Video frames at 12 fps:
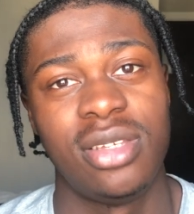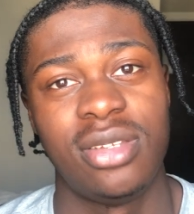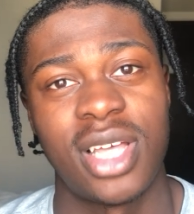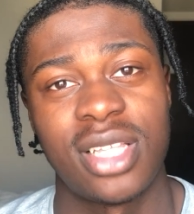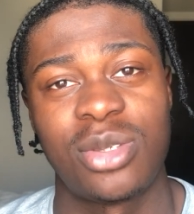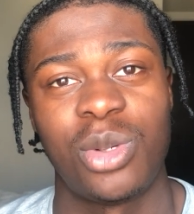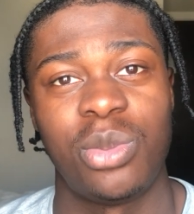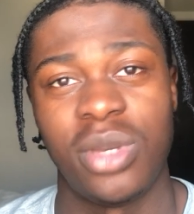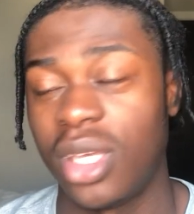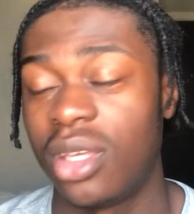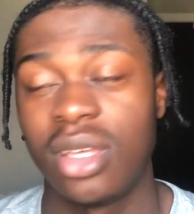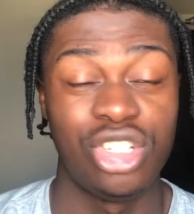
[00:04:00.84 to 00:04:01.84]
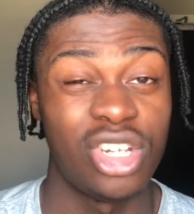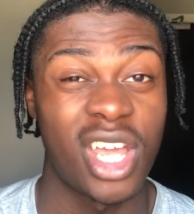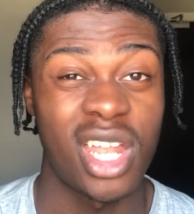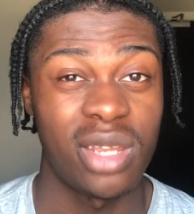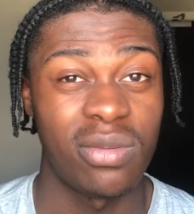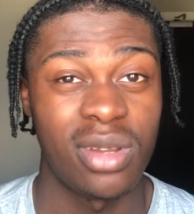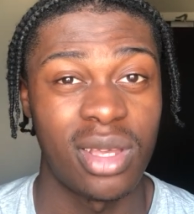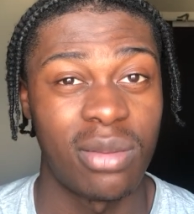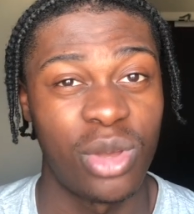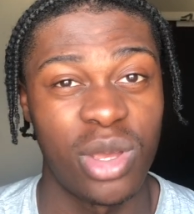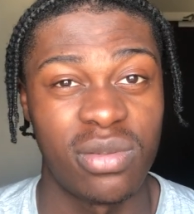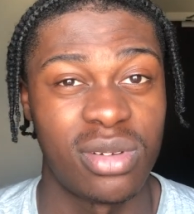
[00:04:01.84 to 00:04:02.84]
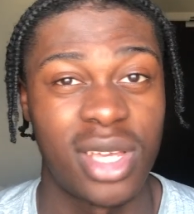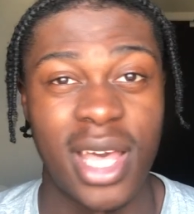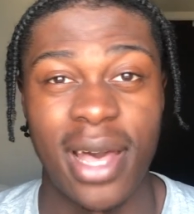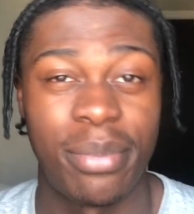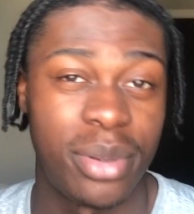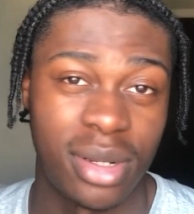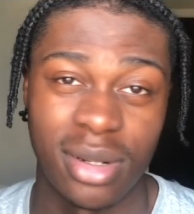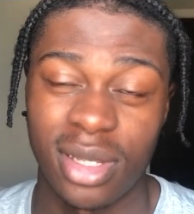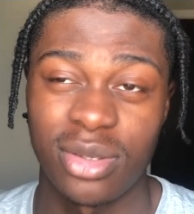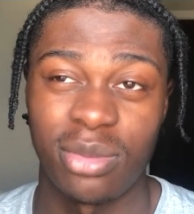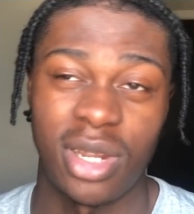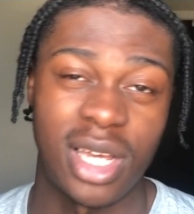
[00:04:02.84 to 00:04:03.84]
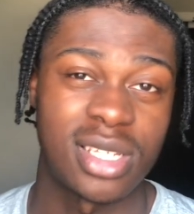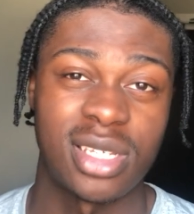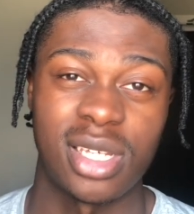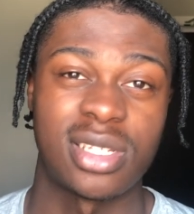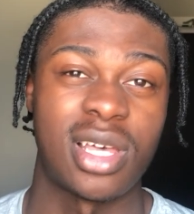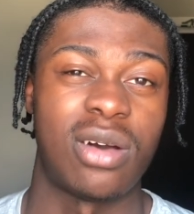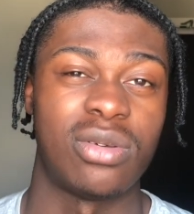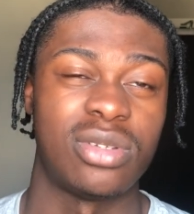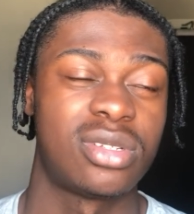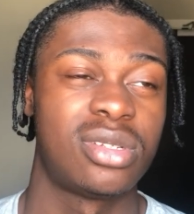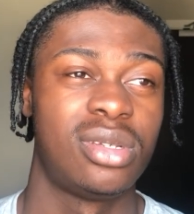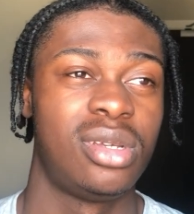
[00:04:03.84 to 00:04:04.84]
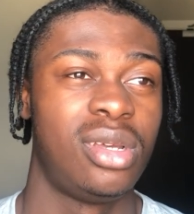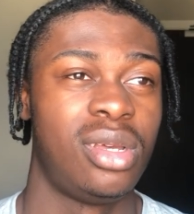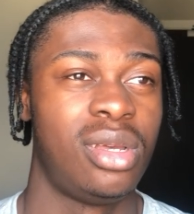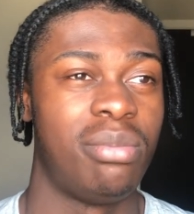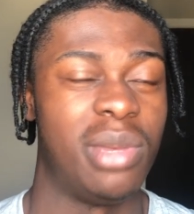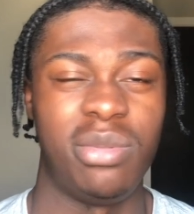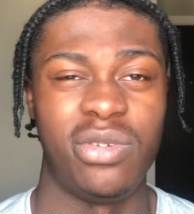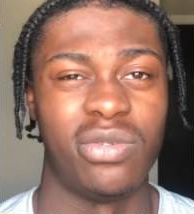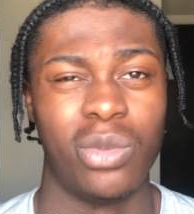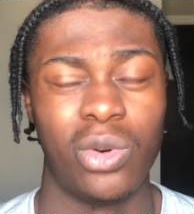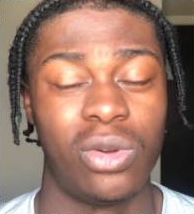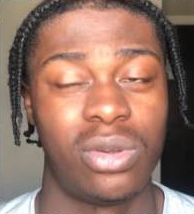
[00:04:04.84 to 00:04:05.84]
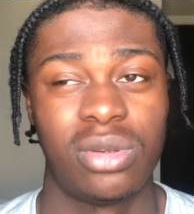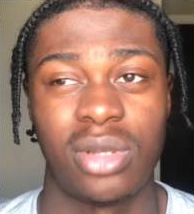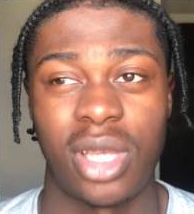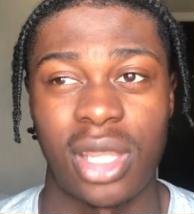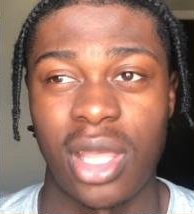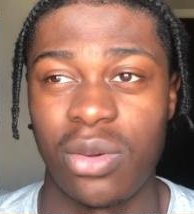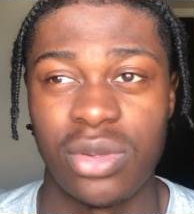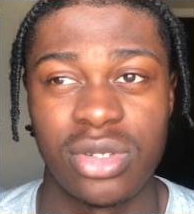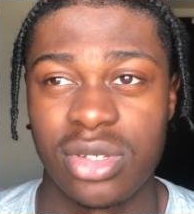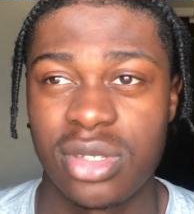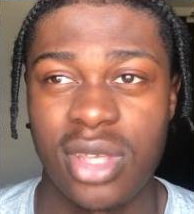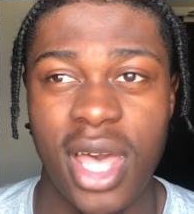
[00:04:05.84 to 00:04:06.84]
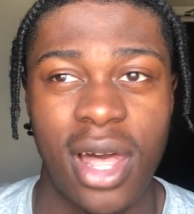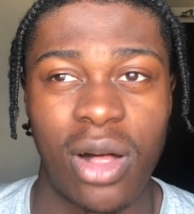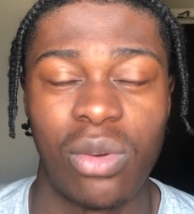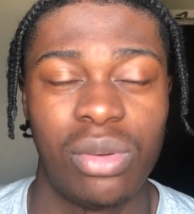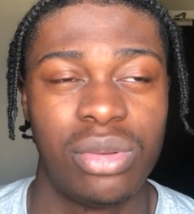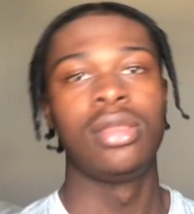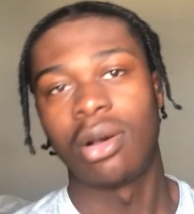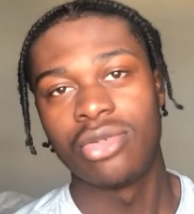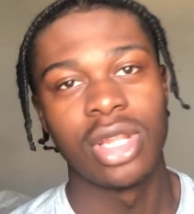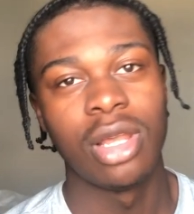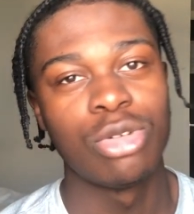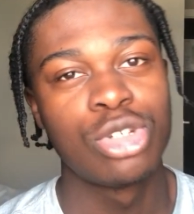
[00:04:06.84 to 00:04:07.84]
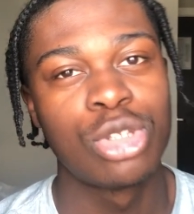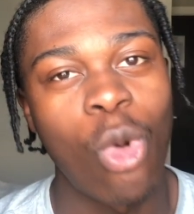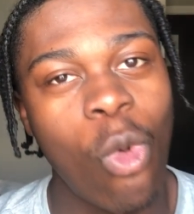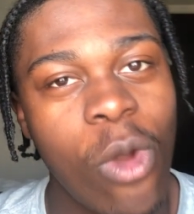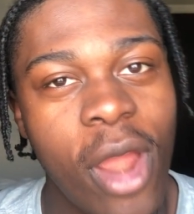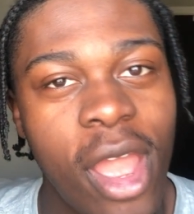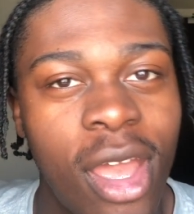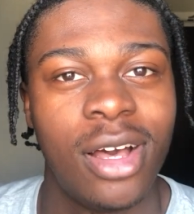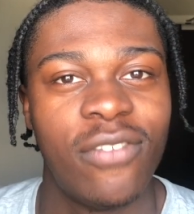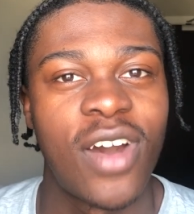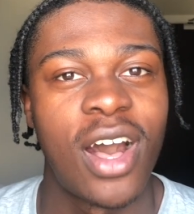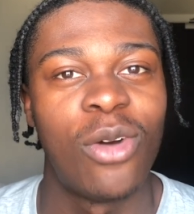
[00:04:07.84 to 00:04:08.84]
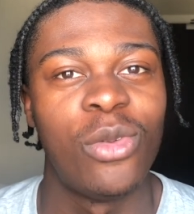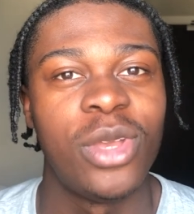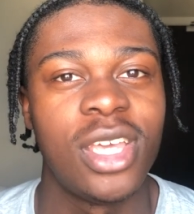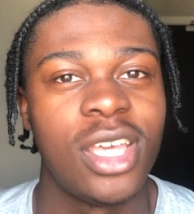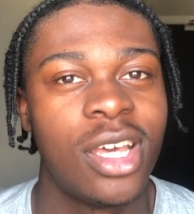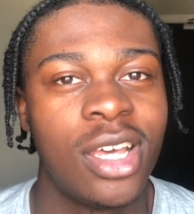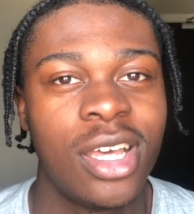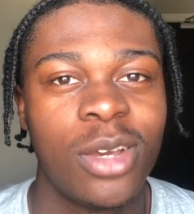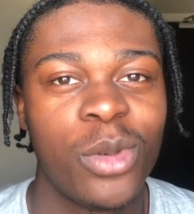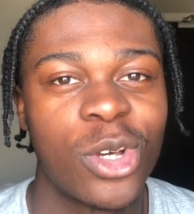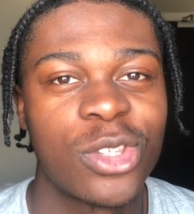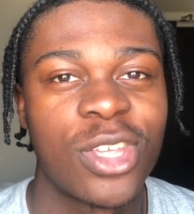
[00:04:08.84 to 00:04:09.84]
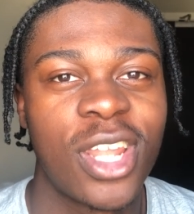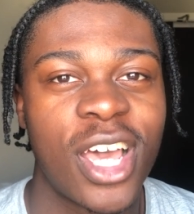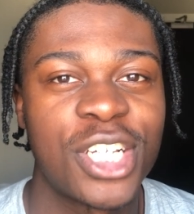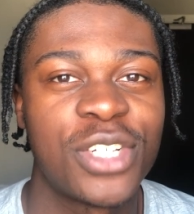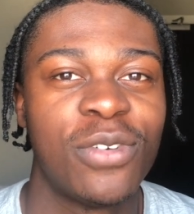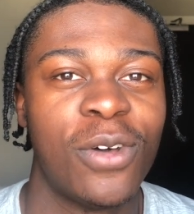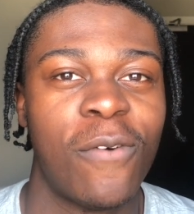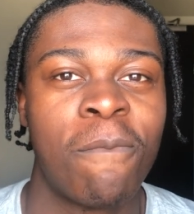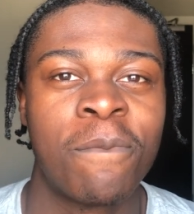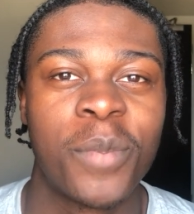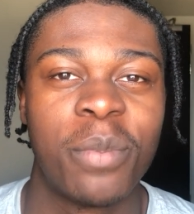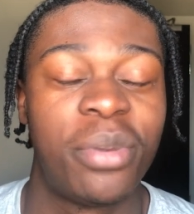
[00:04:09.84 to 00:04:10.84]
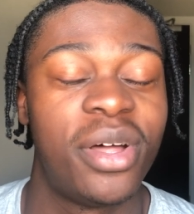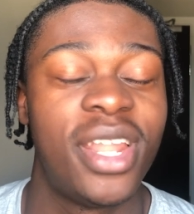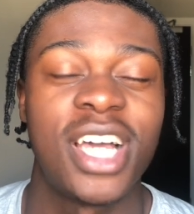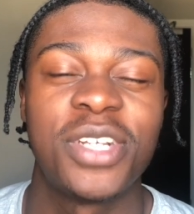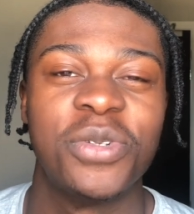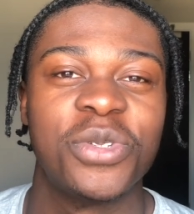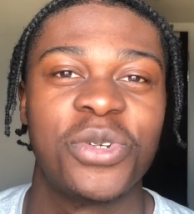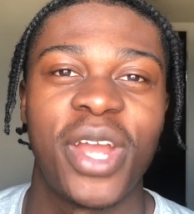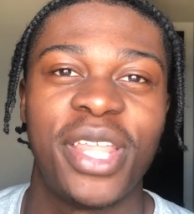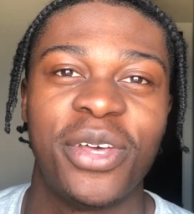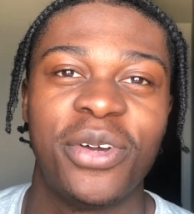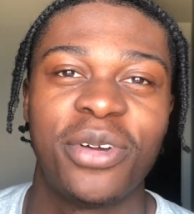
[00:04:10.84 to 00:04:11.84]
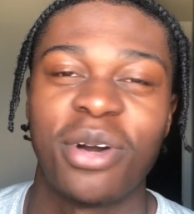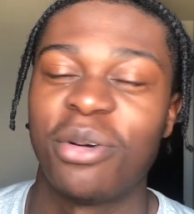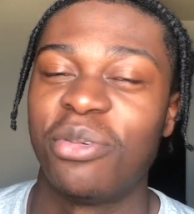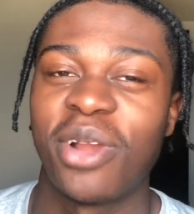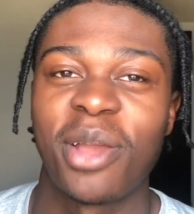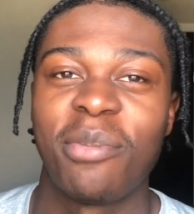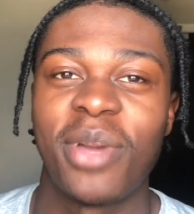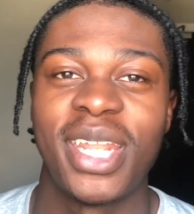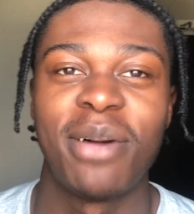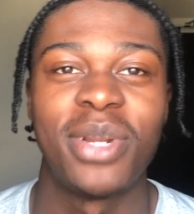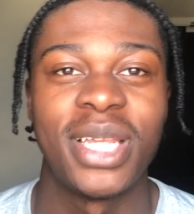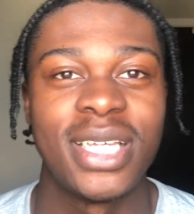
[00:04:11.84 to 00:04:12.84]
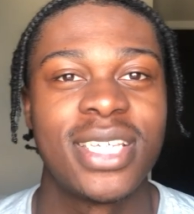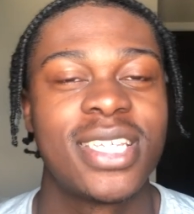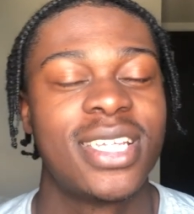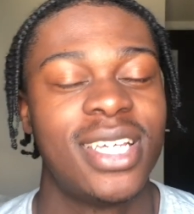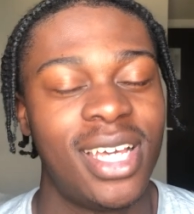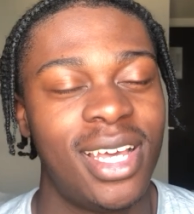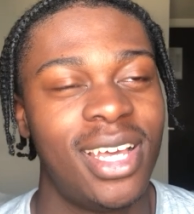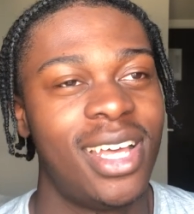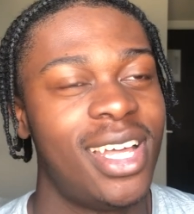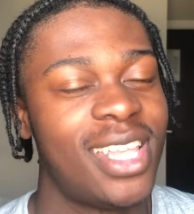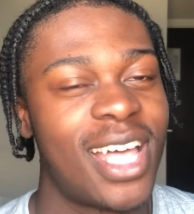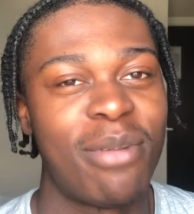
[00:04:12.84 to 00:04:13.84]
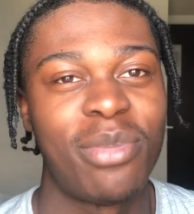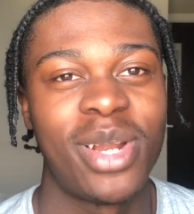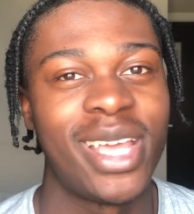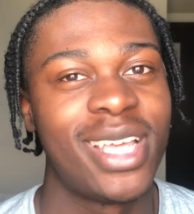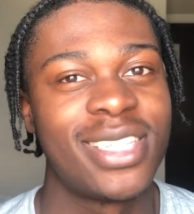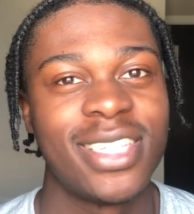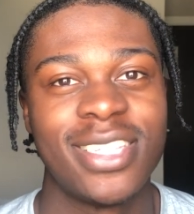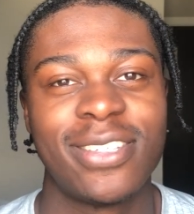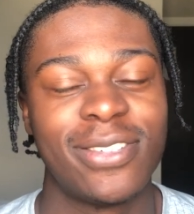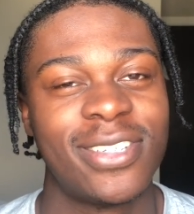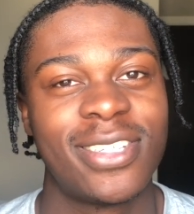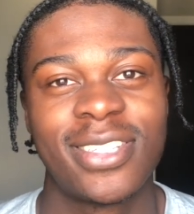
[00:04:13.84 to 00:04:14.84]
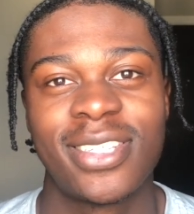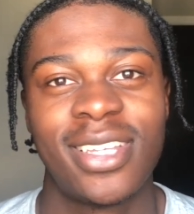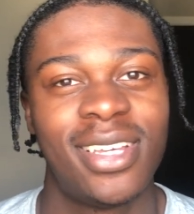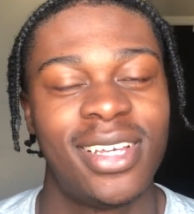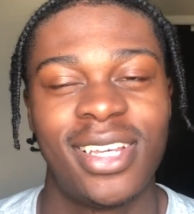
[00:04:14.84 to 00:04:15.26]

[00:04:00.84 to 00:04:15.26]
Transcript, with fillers: you that took me genuinely i'm not even capping that took me like six hours maybe even more like that was just hell that was a little story of how we we got to nashville but nashville's great though i would recommend that place that place is just